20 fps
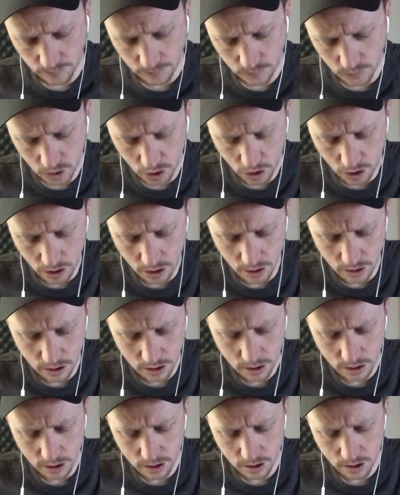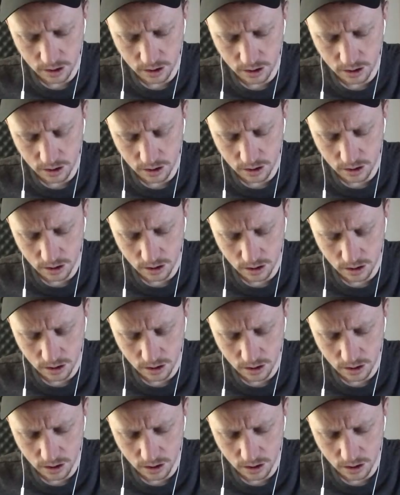No one is speaking in this clip.